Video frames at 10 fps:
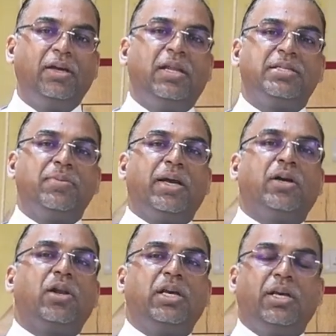Let's say my
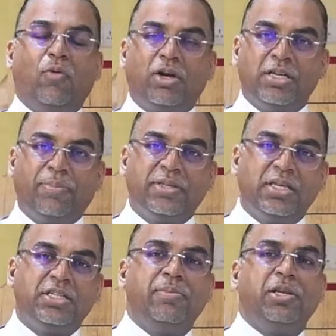colleague walks up and
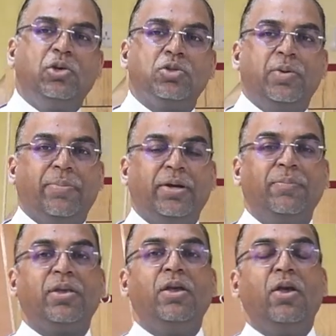says, Jimmy, newspaper.